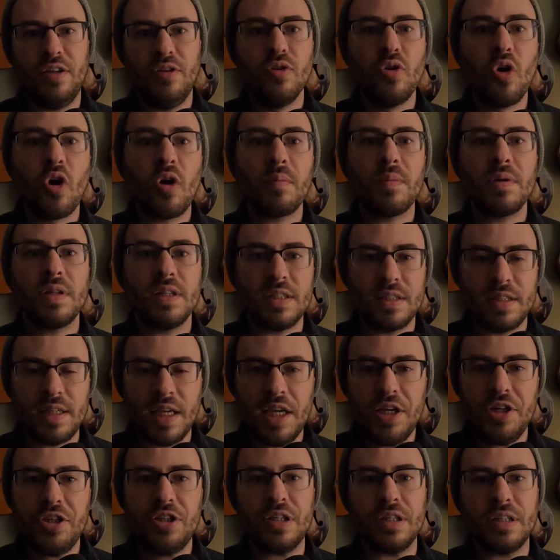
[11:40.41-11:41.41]

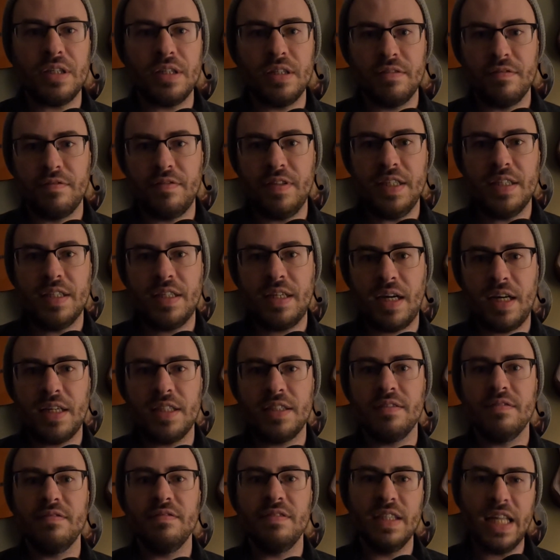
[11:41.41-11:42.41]
normalization of these
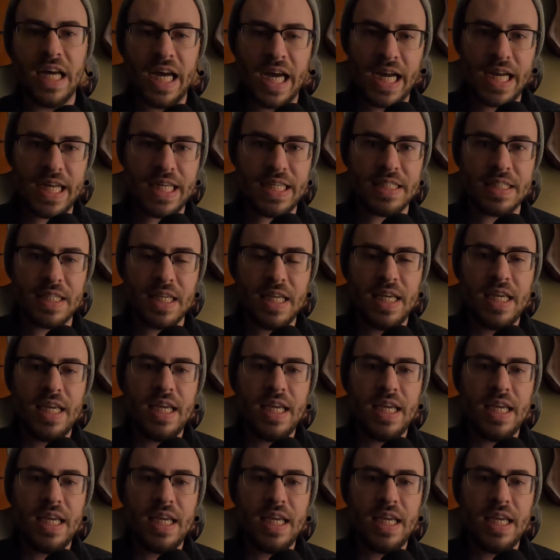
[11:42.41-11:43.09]
kinds of lies